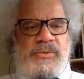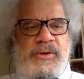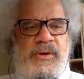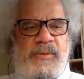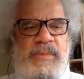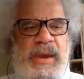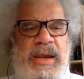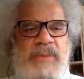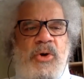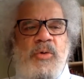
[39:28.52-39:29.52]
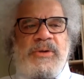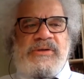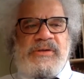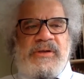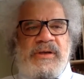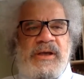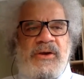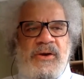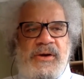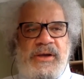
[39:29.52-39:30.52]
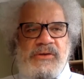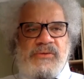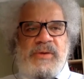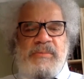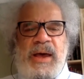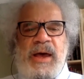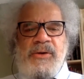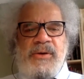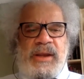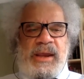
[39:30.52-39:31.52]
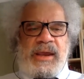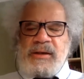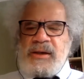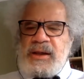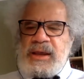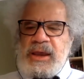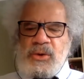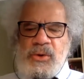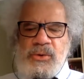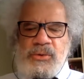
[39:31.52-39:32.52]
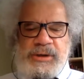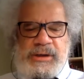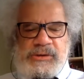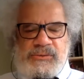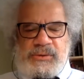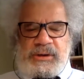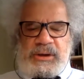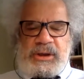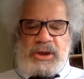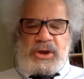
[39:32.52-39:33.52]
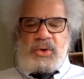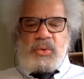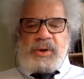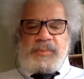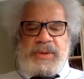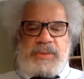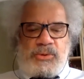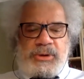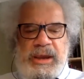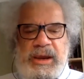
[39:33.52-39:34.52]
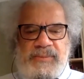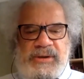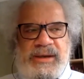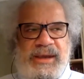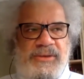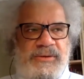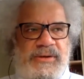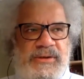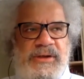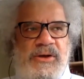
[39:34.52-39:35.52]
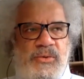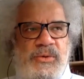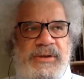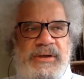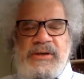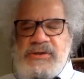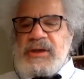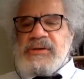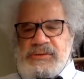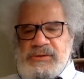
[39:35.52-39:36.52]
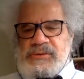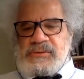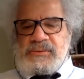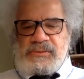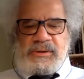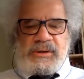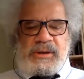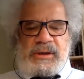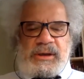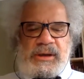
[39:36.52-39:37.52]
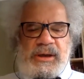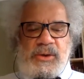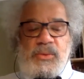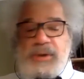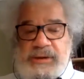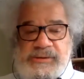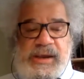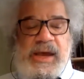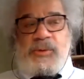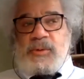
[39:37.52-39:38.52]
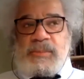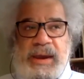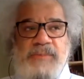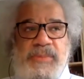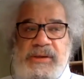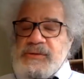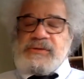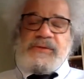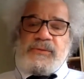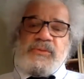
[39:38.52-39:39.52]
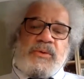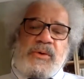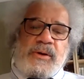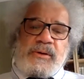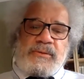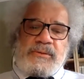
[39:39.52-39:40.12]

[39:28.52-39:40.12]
there are many moments in our history, modern and older history, where people came together to deal with an injustice. One example might be the Civil War.